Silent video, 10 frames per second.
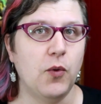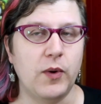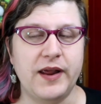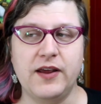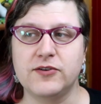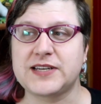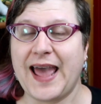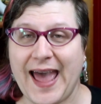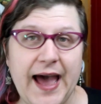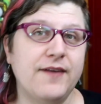We're here to
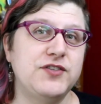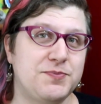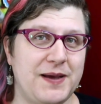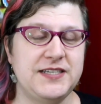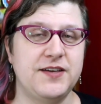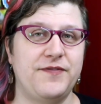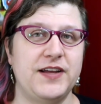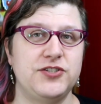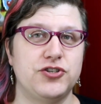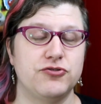have space
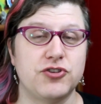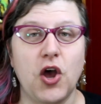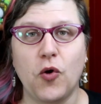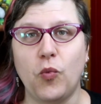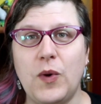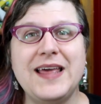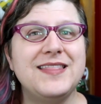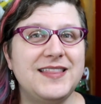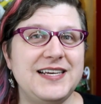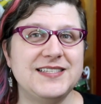adventures
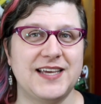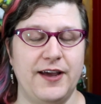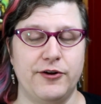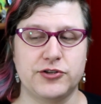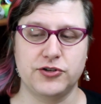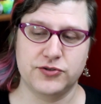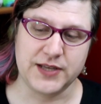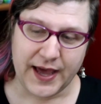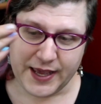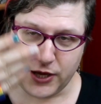with these characters.
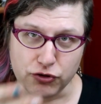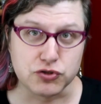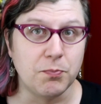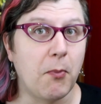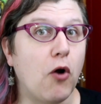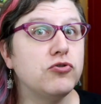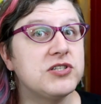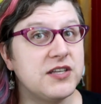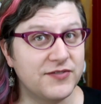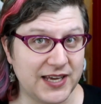Here's
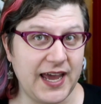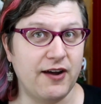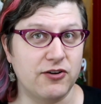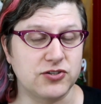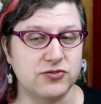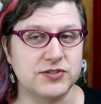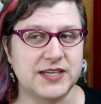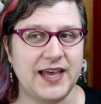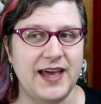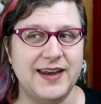most of the characters
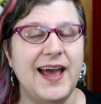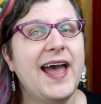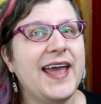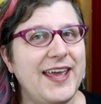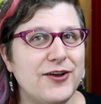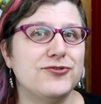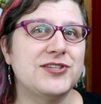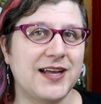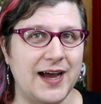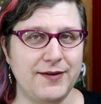again. Here's
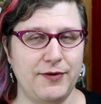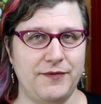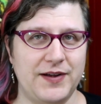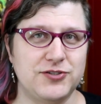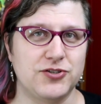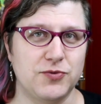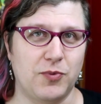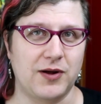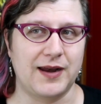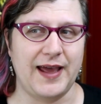the kind of adventure
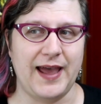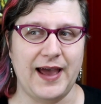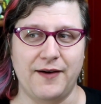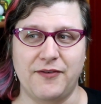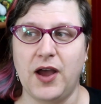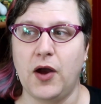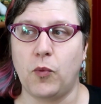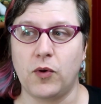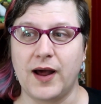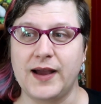we're going to have.
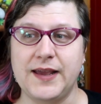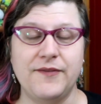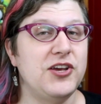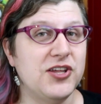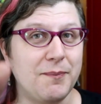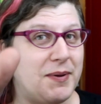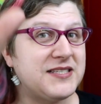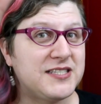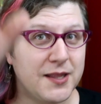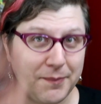We're not giving you the
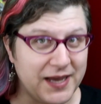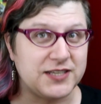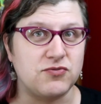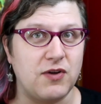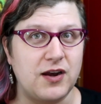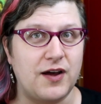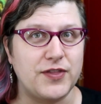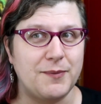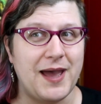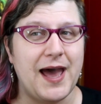best of the best right off
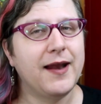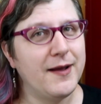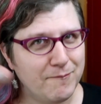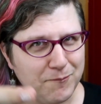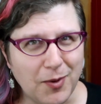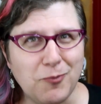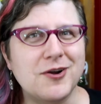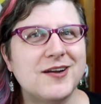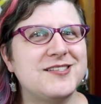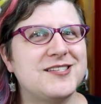the bat, but
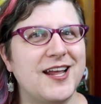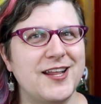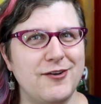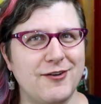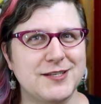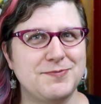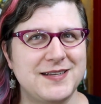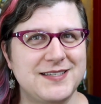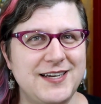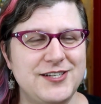we're setting your
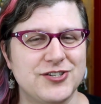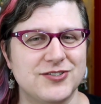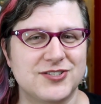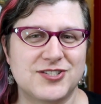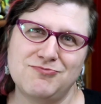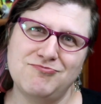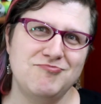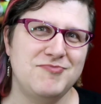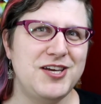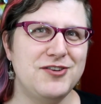expectations.
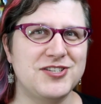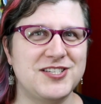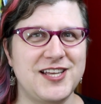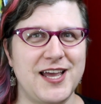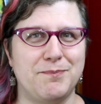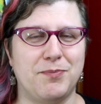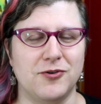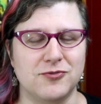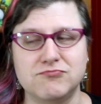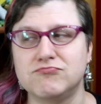Here's a
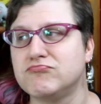sample.